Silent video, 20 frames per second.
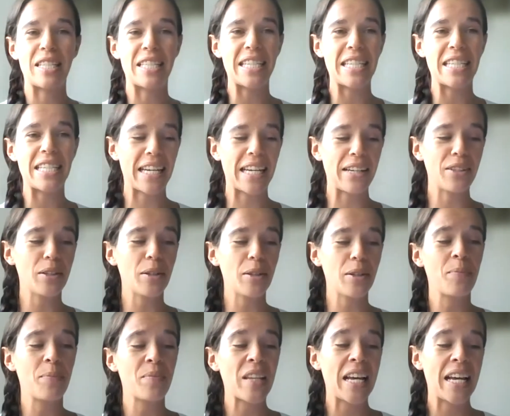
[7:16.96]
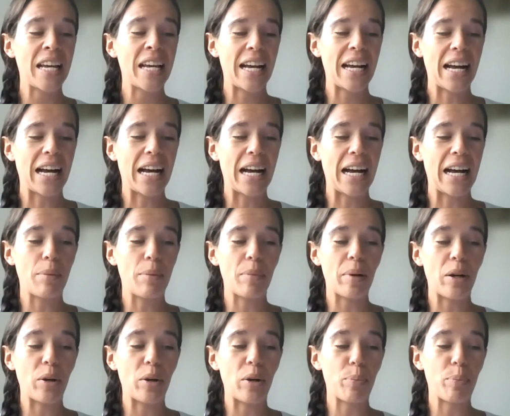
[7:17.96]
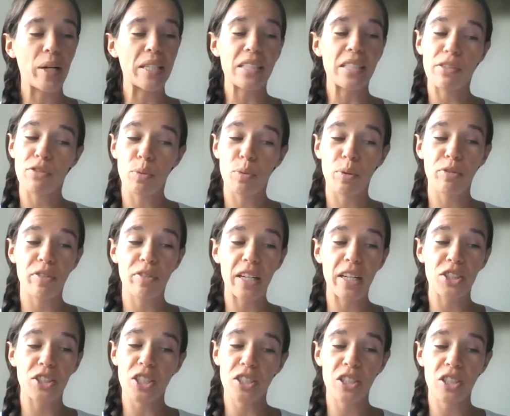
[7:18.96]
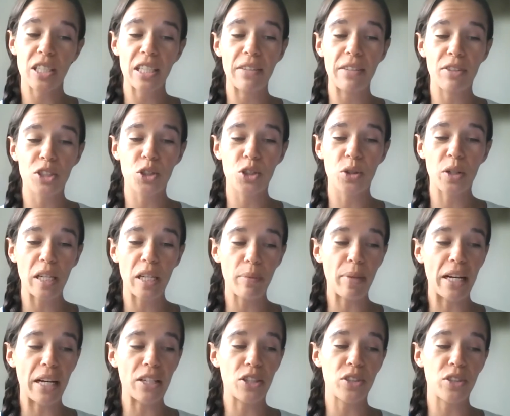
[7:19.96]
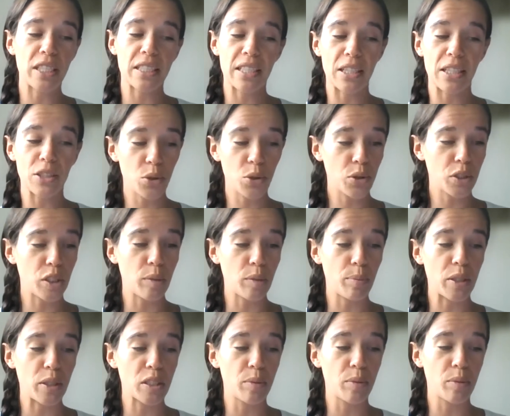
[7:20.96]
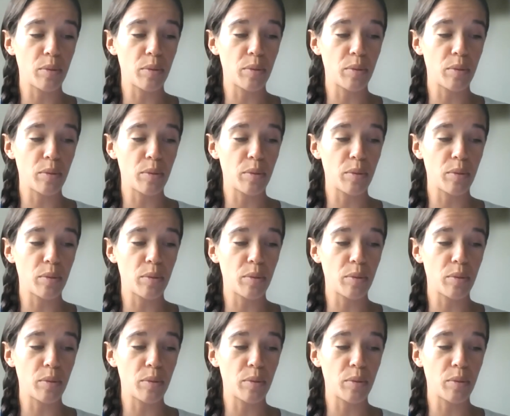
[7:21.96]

detail um, but if you prefer just to leave us your email address, that's also possible.